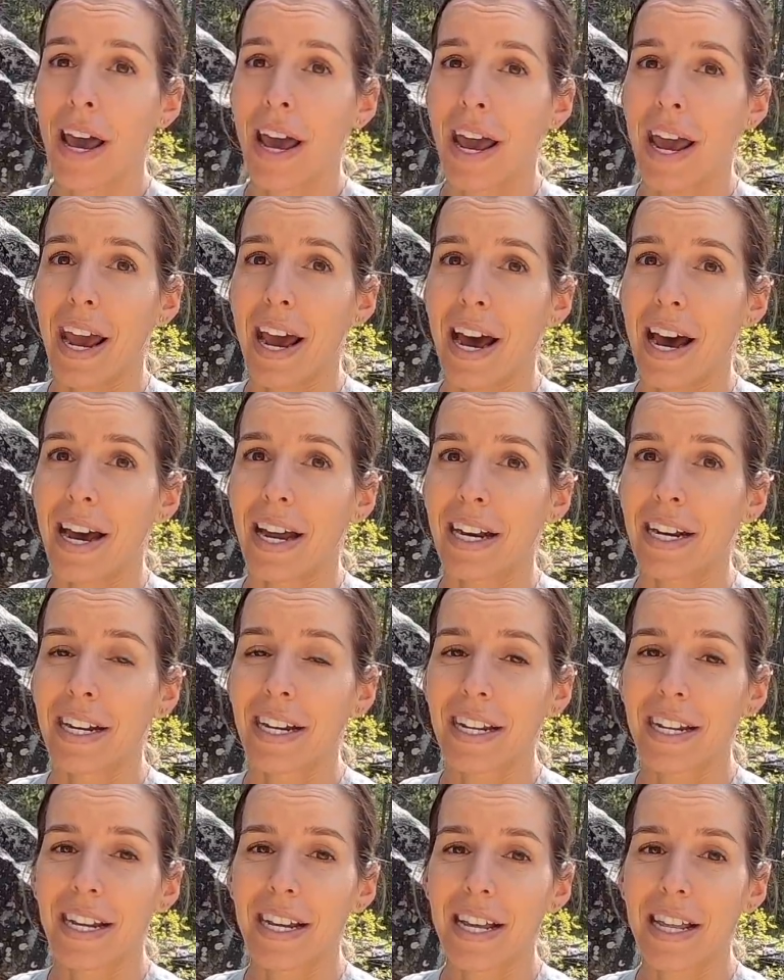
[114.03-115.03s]
and
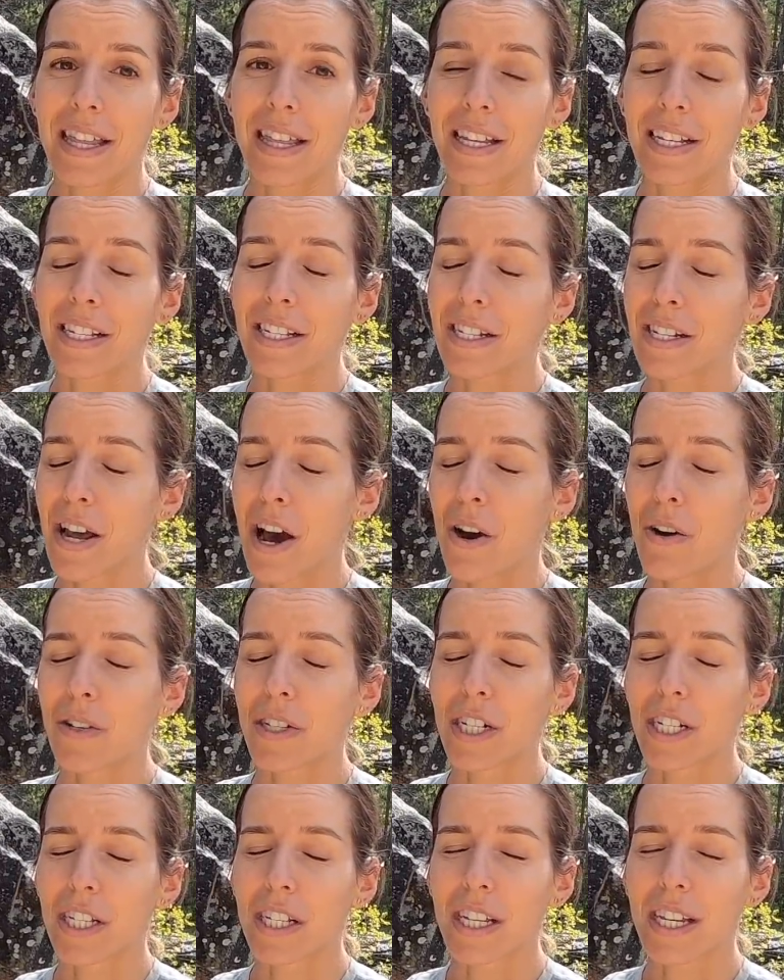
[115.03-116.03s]
the snow
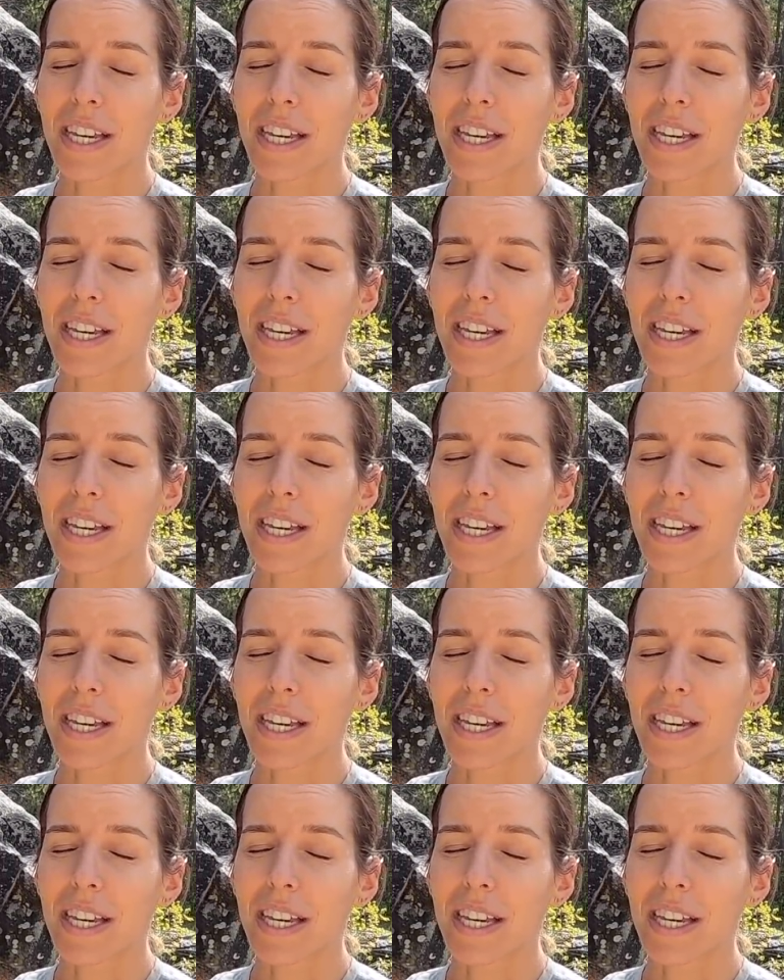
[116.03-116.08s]
just